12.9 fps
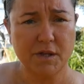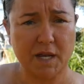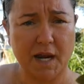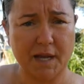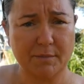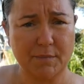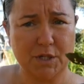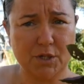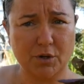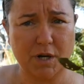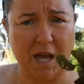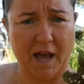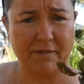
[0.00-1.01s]
that I can be
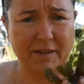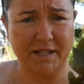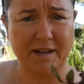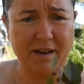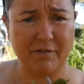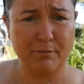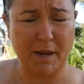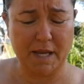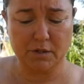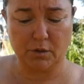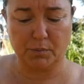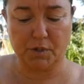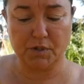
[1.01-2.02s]
sure to have enough
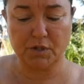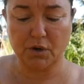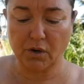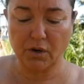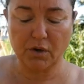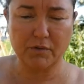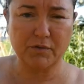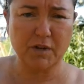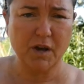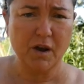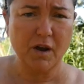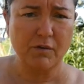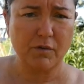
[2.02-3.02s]
basil preserved
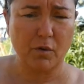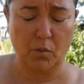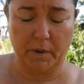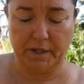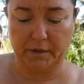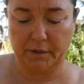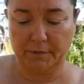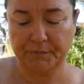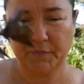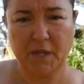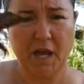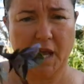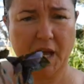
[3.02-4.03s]
for winter.
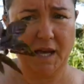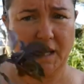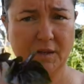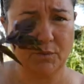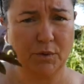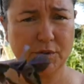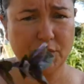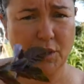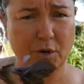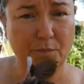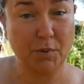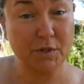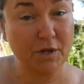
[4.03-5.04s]
And we'll show
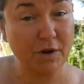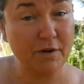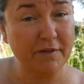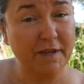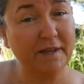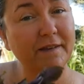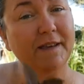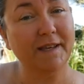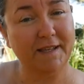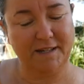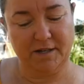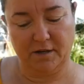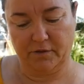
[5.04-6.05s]
preserving
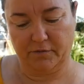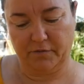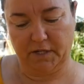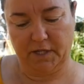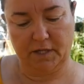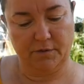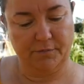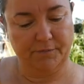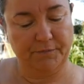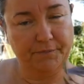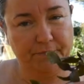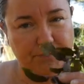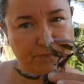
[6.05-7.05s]
in another video.
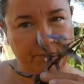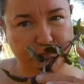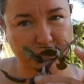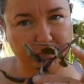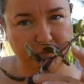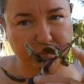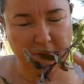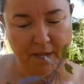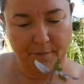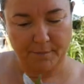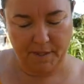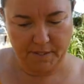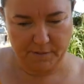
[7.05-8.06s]

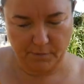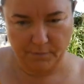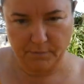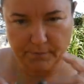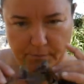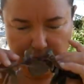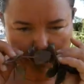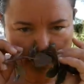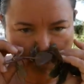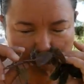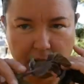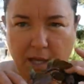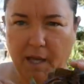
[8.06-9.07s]
Basil.
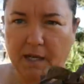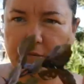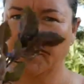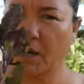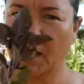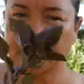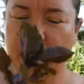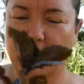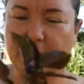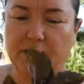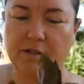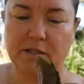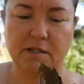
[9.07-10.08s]
And if you guys
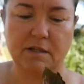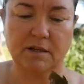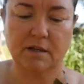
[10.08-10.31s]
haven't